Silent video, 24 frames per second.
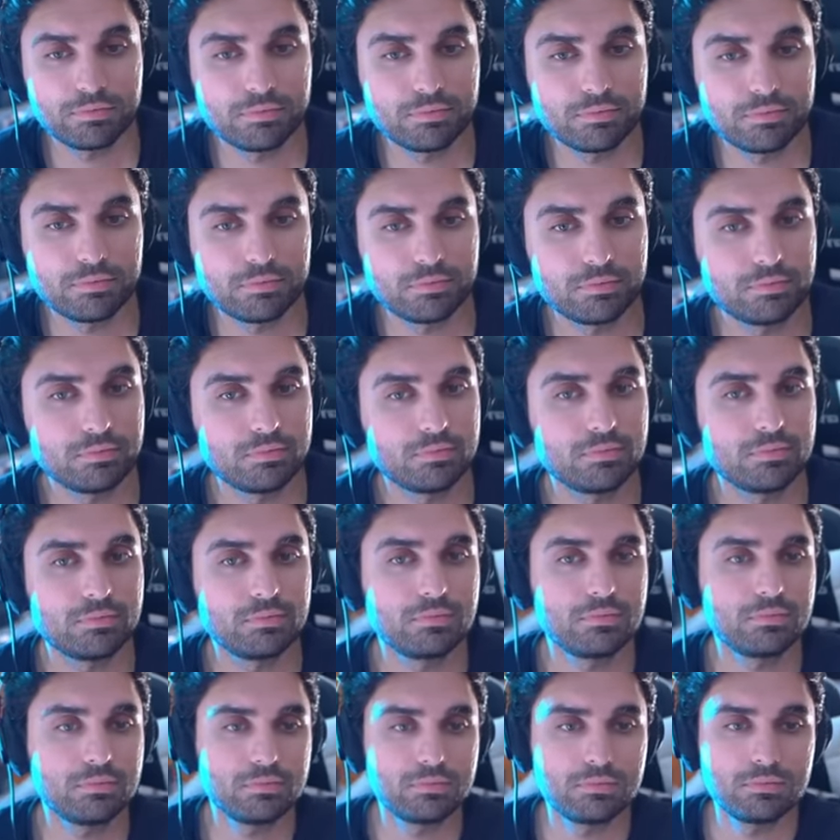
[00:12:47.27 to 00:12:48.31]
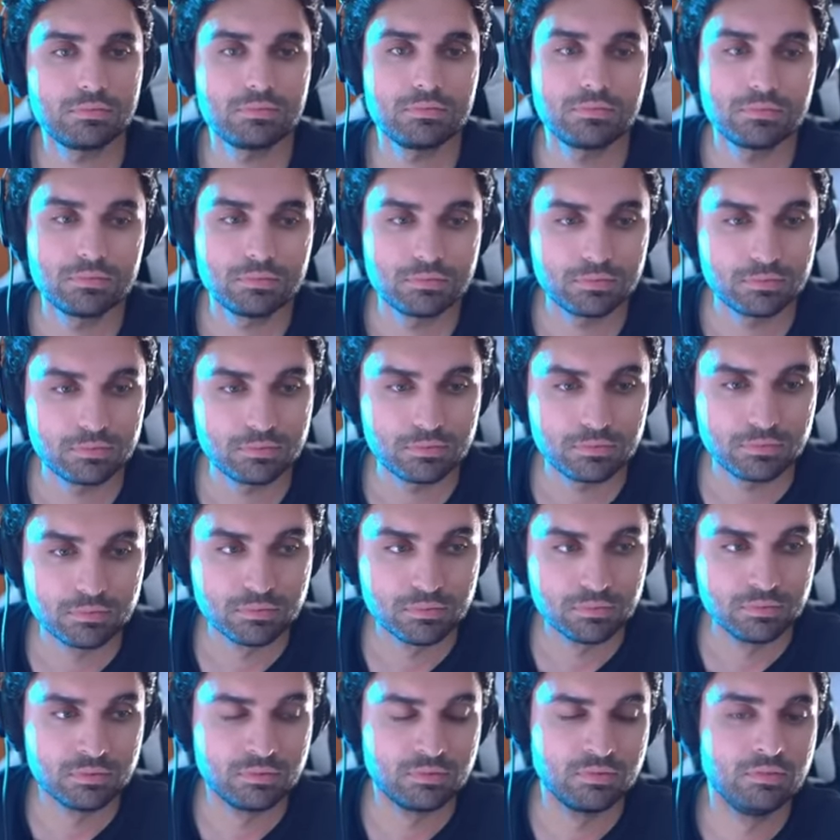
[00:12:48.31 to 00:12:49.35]

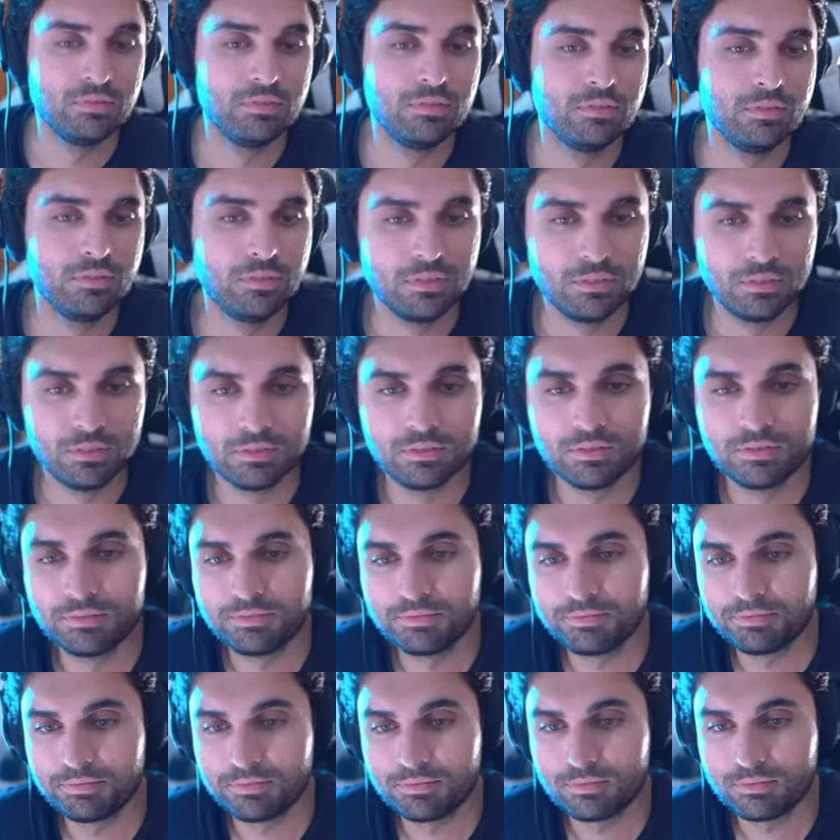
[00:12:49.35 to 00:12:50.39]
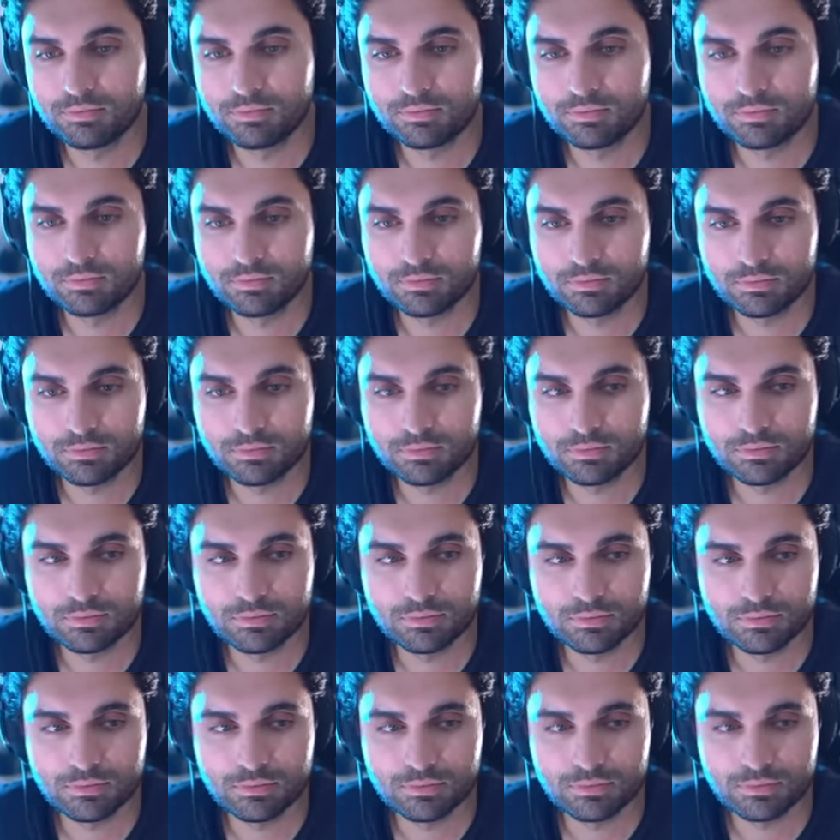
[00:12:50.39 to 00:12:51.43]

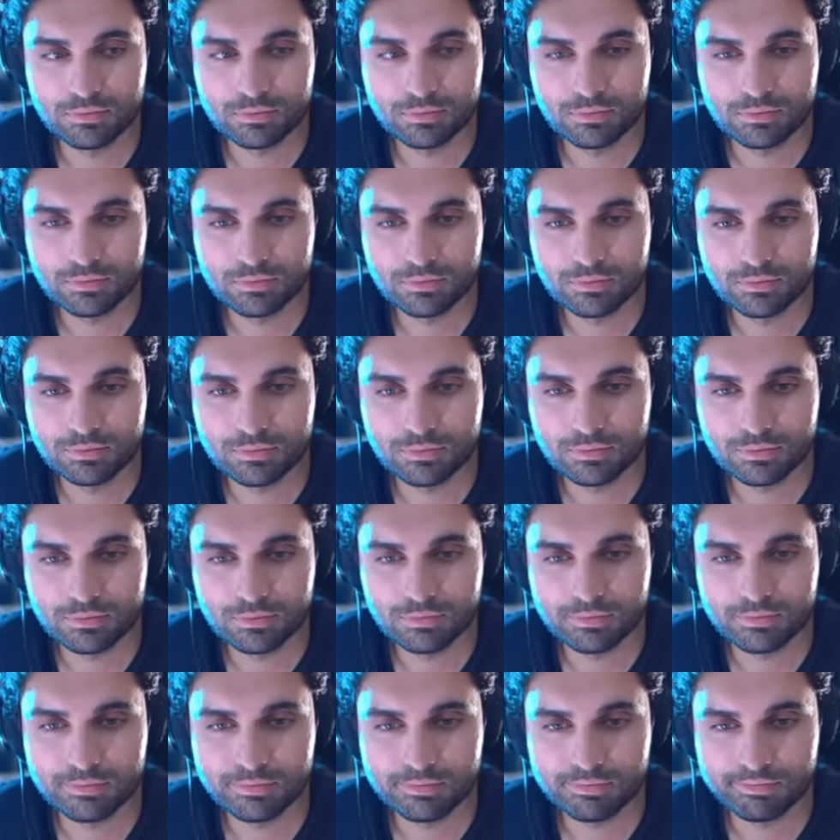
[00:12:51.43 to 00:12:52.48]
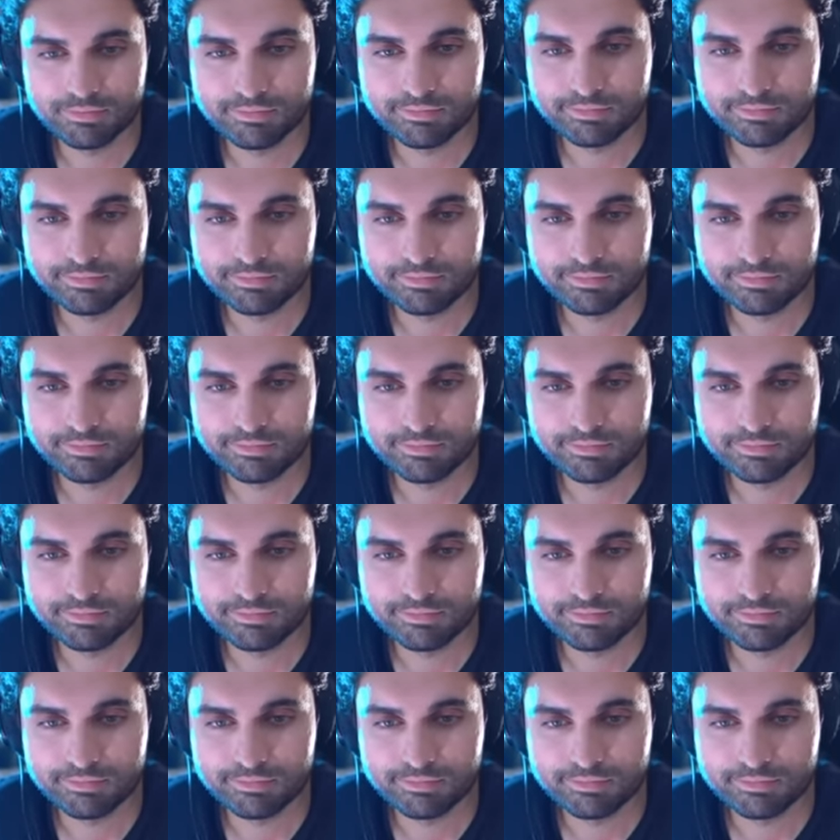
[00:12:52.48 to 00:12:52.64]
(not speaking)